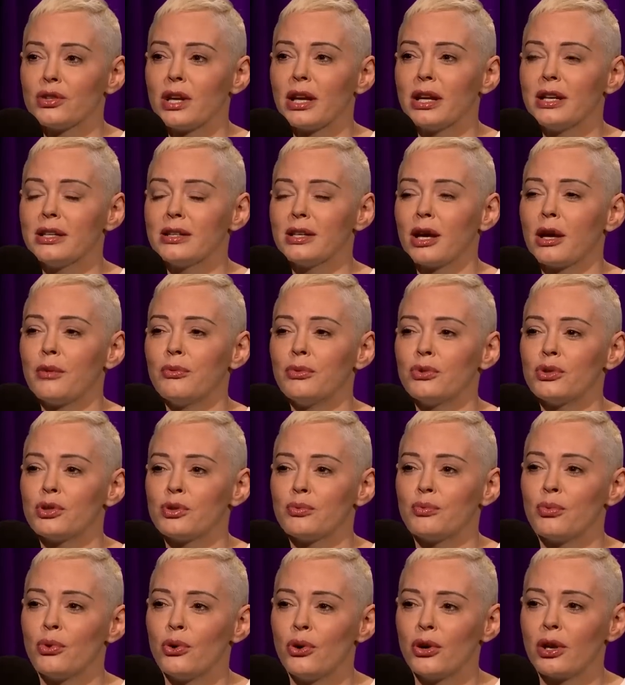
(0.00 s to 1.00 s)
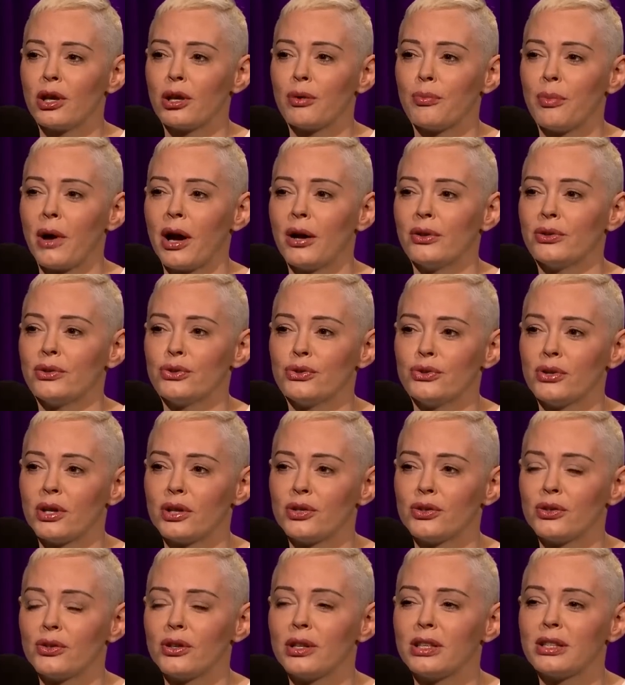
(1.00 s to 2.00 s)
Anytime you're supporting a power
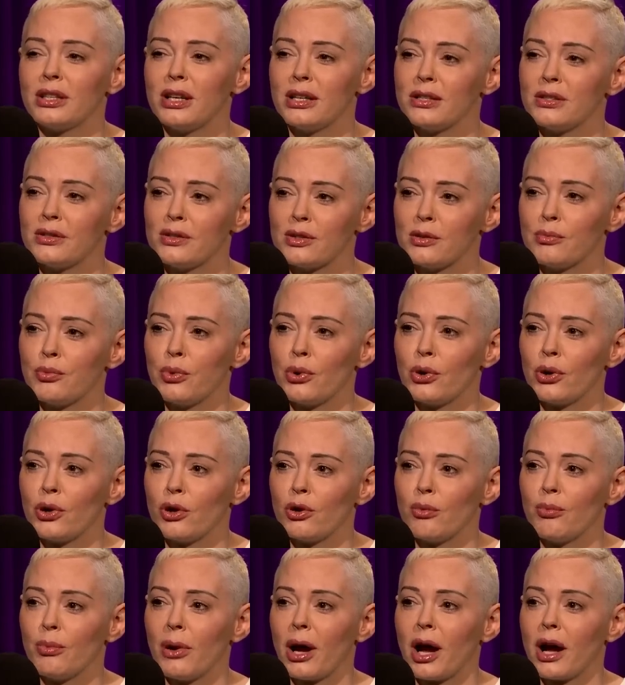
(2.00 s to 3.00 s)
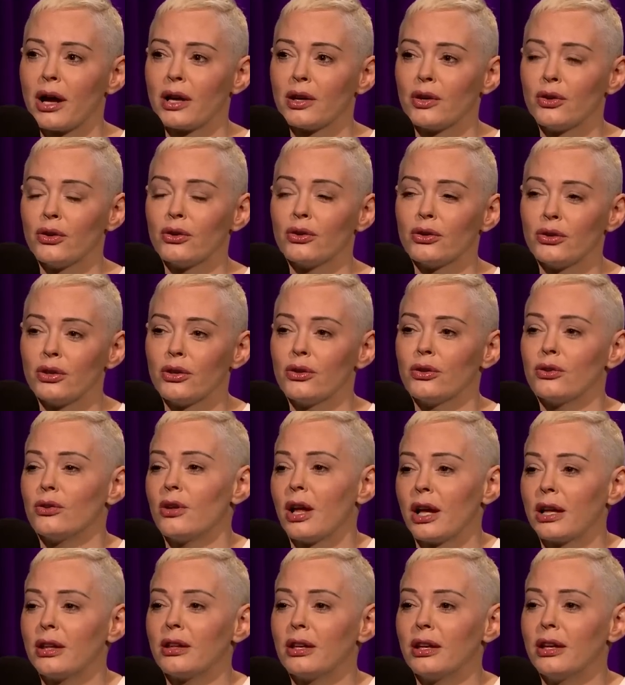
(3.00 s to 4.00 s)
structure that doesn't support you back, you're, you're
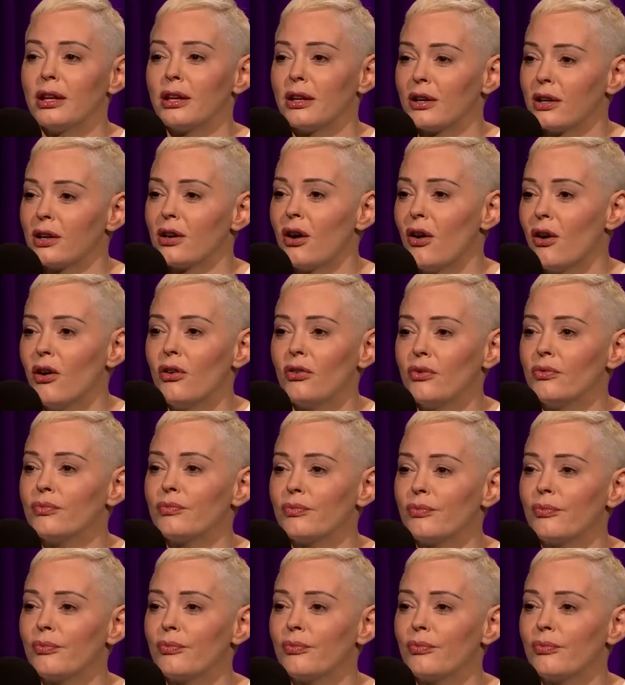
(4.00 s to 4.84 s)
likely in a cult.